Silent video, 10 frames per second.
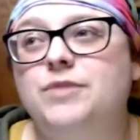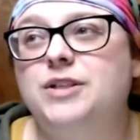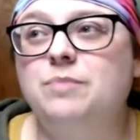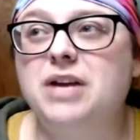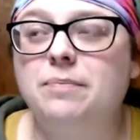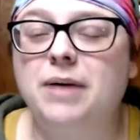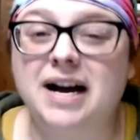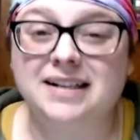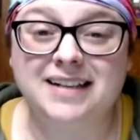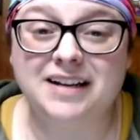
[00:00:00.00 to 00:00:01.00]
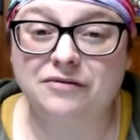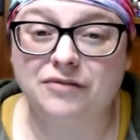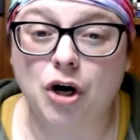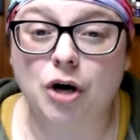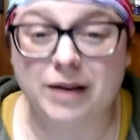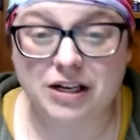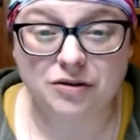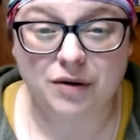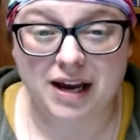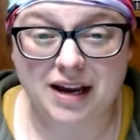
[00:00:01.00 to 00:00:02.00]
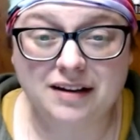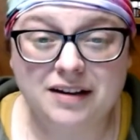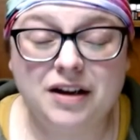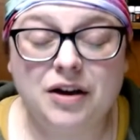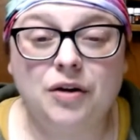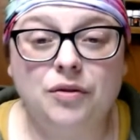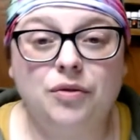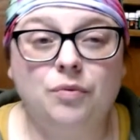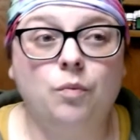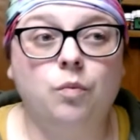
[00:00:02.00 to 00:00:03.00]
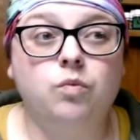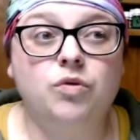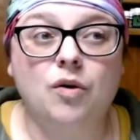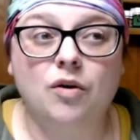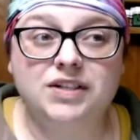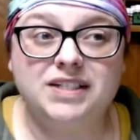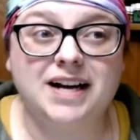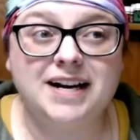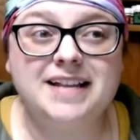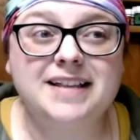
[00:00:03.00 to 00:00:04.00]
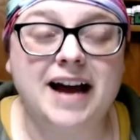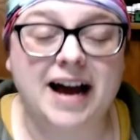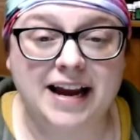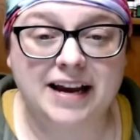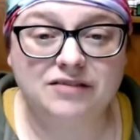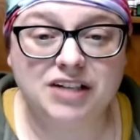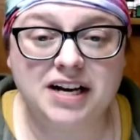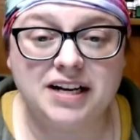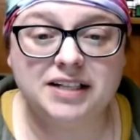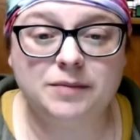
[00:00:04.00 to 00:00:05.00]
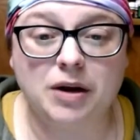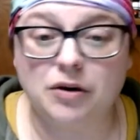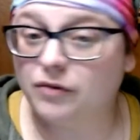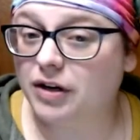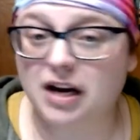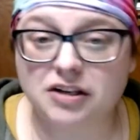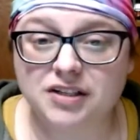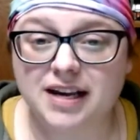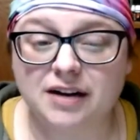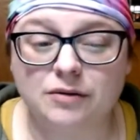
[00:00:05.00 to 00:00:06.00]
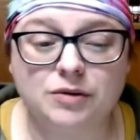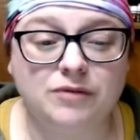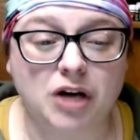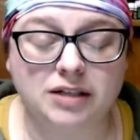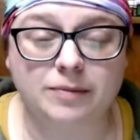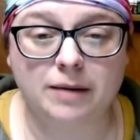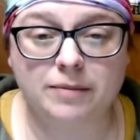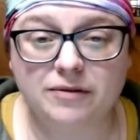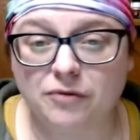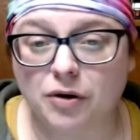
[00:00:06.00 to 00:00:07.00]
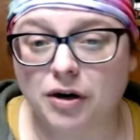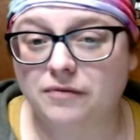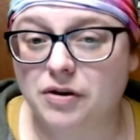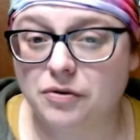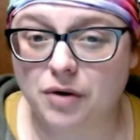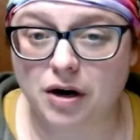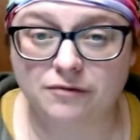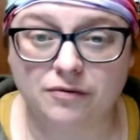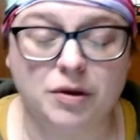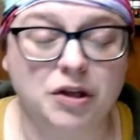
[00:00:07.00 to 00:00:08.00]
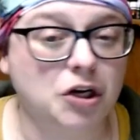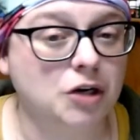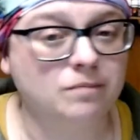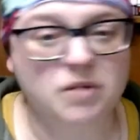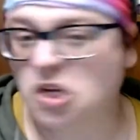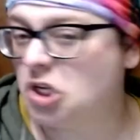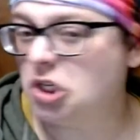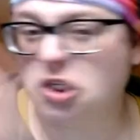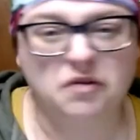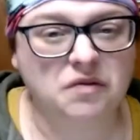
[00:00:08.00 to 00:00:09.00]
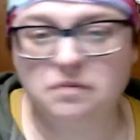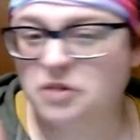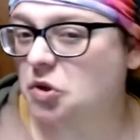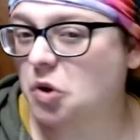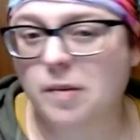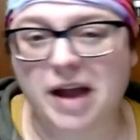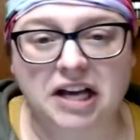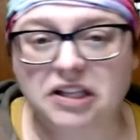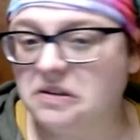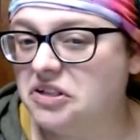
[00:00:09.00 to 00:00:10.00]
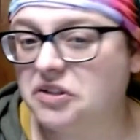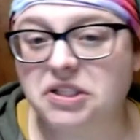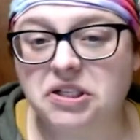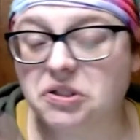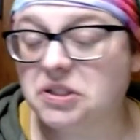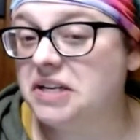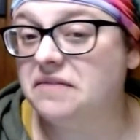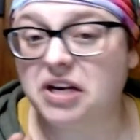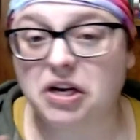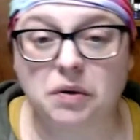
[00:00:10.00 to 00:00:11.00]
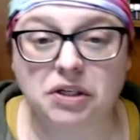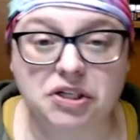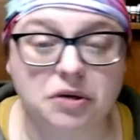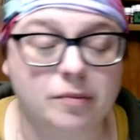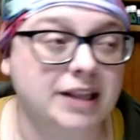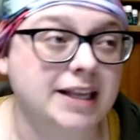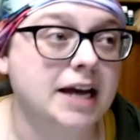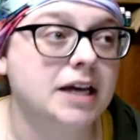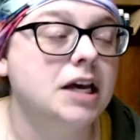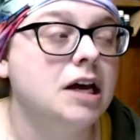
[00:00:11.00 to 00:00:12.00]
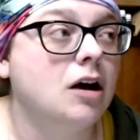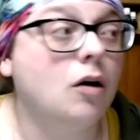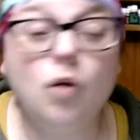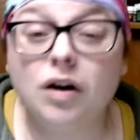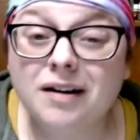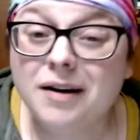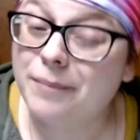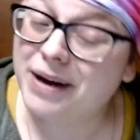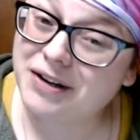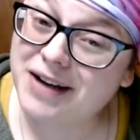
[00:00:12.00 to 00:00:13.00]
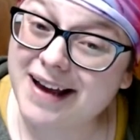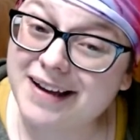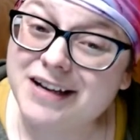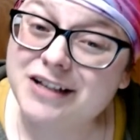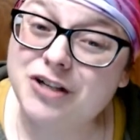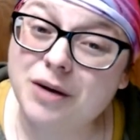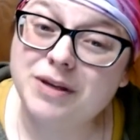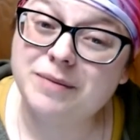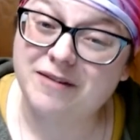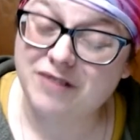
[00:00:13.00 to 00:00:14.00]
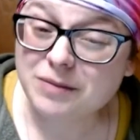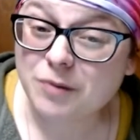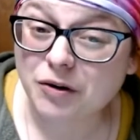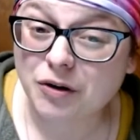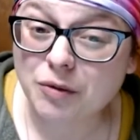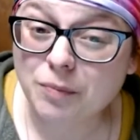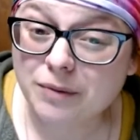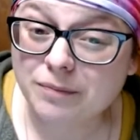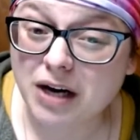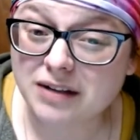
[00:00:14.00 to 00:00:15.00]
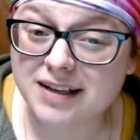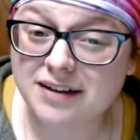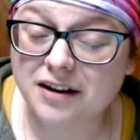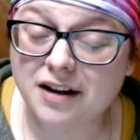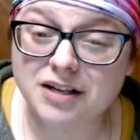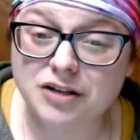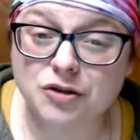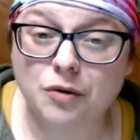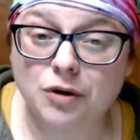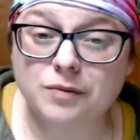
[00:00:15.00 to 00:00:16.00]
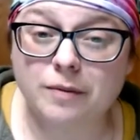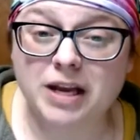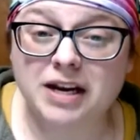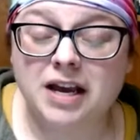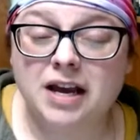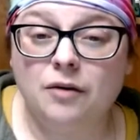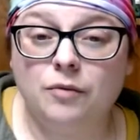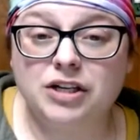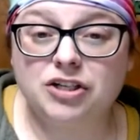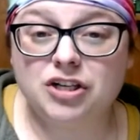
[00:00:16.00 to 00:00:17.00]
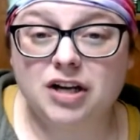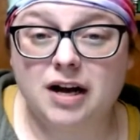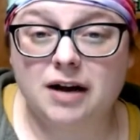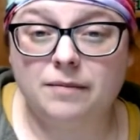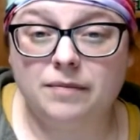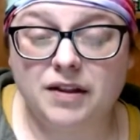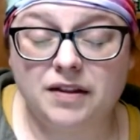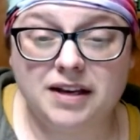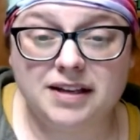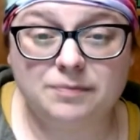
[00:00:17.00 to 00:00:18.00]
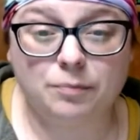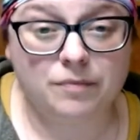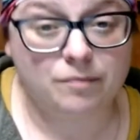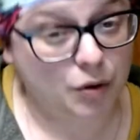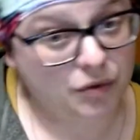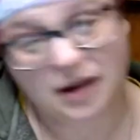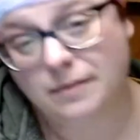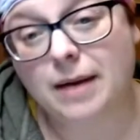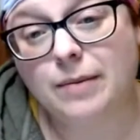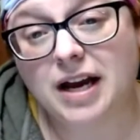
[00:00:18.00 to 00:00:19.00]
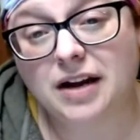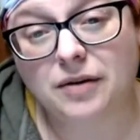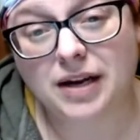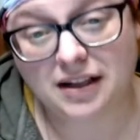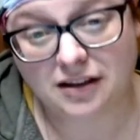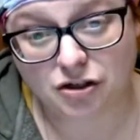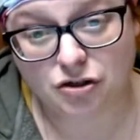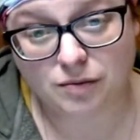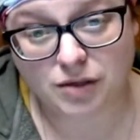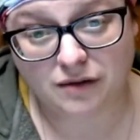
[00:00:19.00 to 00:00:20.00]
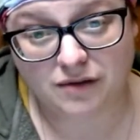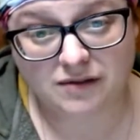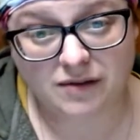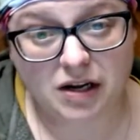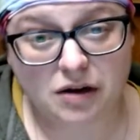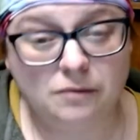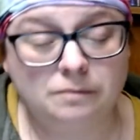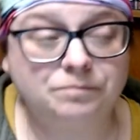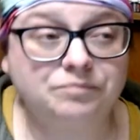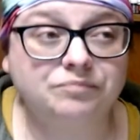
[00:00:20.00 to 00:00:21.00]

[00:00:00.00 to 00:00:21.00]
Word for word: speak positive garbage, okay? The study that I have done has been over conscious language. We've talked about it before. If you aren't familiar, scroll back. You'll you'll see a video or two about that. Or better yet, jump into my Facebook group Heart Centered and Intentional Horsewomen, which um, the link is both in my bio and in the description of this video.